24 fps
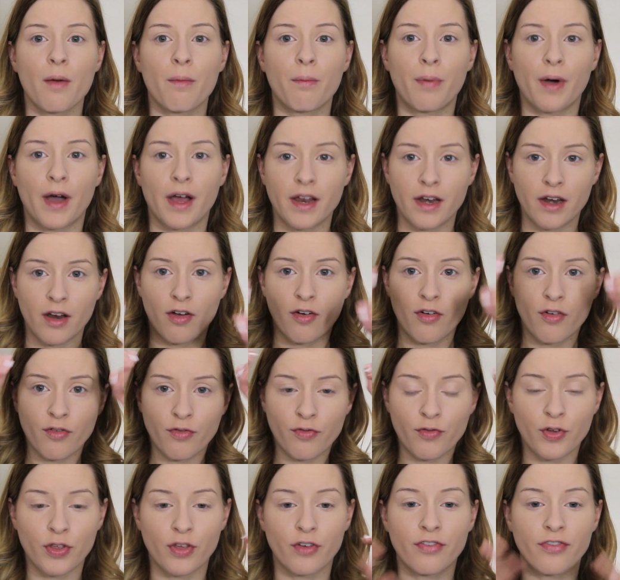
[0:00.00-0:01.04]
but
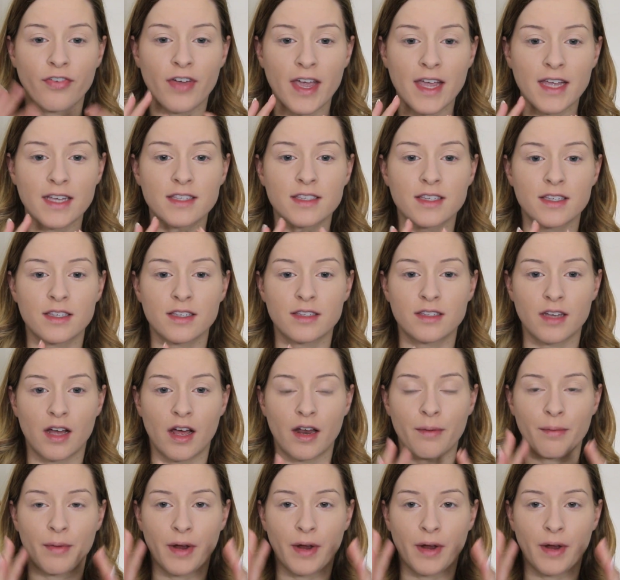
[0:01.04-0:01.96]
for the face, this is done.